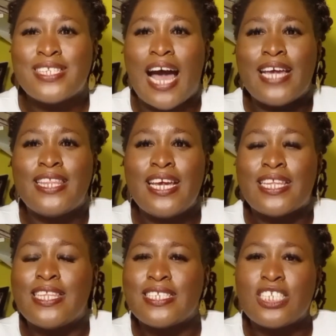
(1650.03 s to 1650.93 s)
I
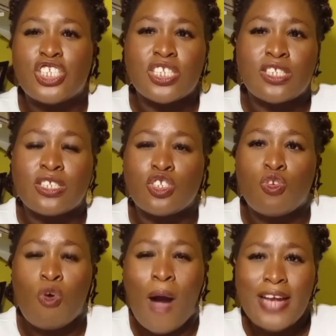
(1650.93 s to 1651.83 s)
think this is just
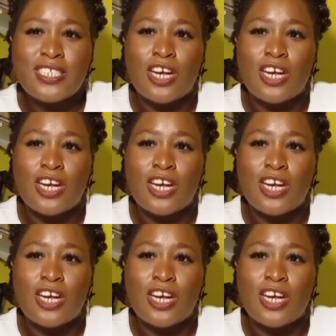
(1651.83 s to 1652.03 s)
quite